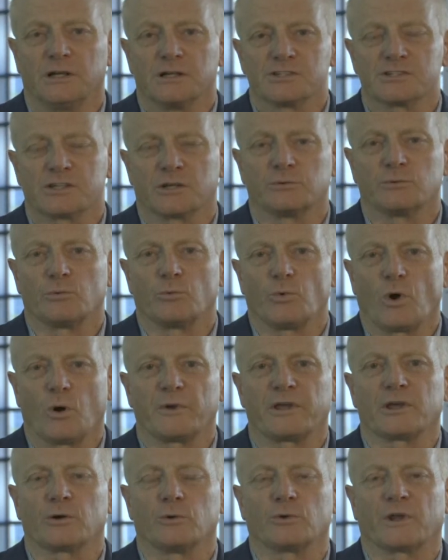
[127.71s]
So what
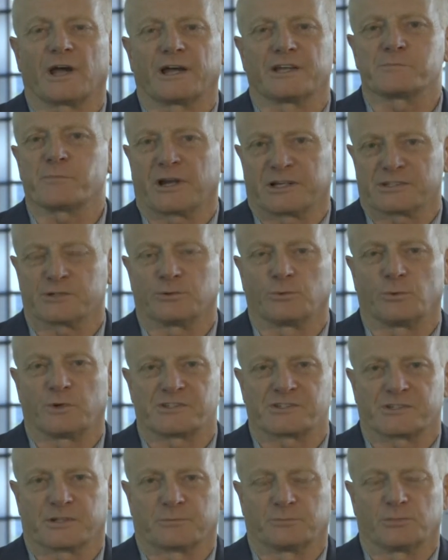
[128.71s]
we call that is practical
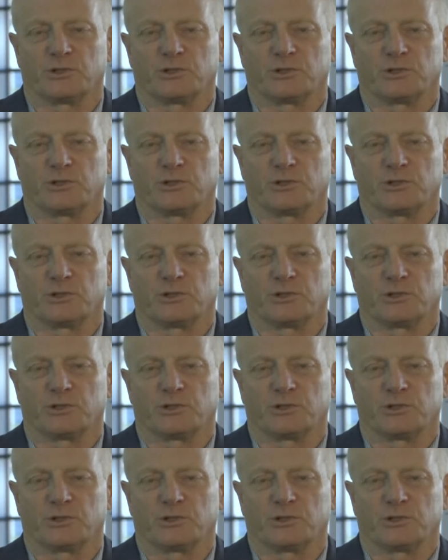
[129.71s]
wisdom.